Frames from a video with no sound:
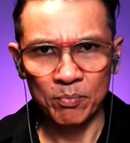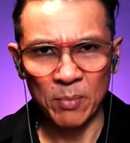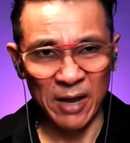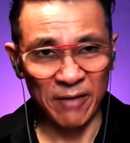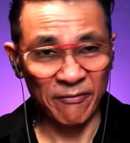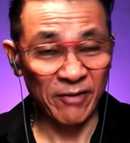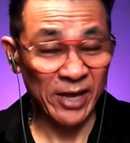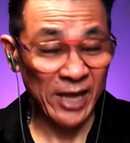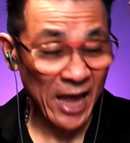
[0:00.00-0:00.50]

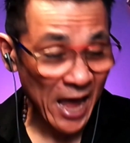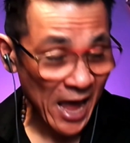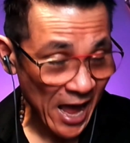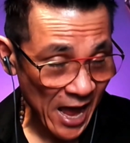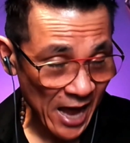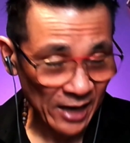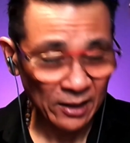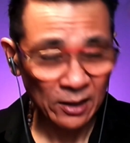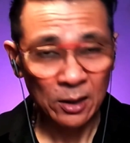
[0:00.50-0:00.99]
But if you
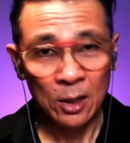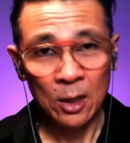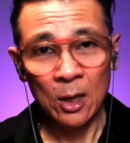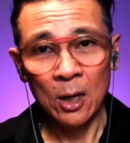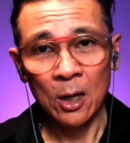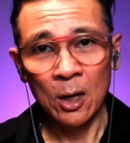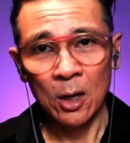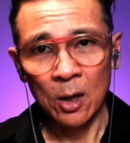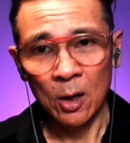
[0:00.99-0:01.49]
can,
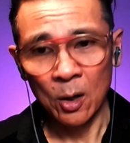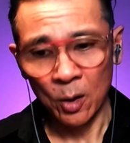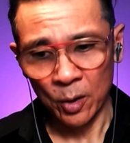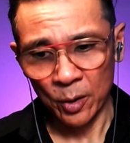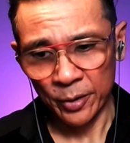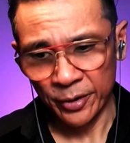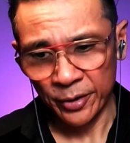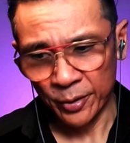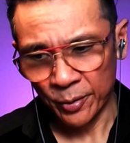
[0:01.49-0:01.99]

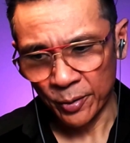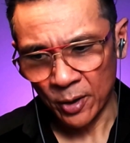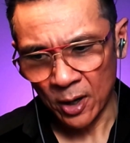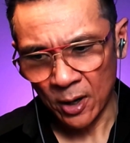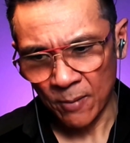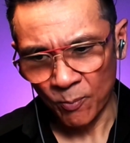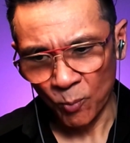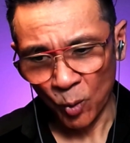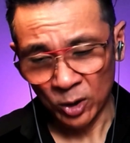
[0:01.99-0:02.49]
or you
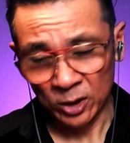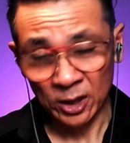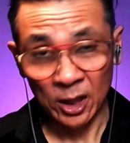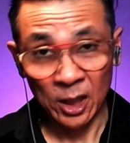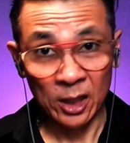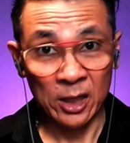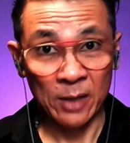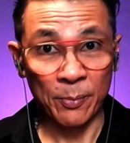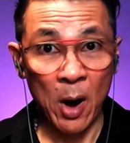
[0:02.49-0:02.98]
want
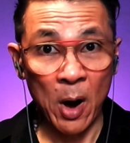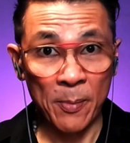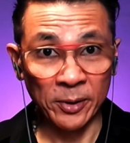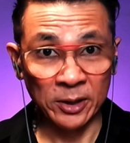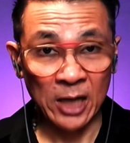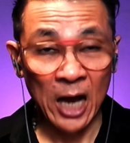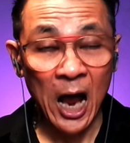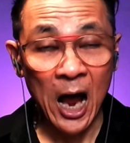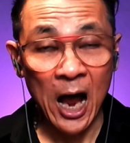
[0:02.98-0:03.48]
to learn the
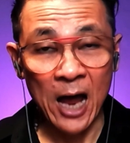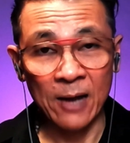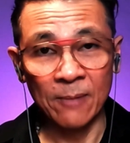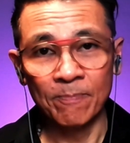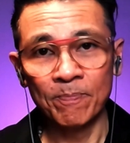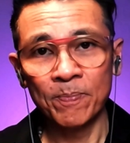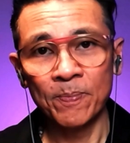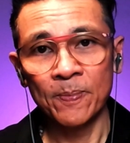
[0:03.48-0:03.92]
proper Thai,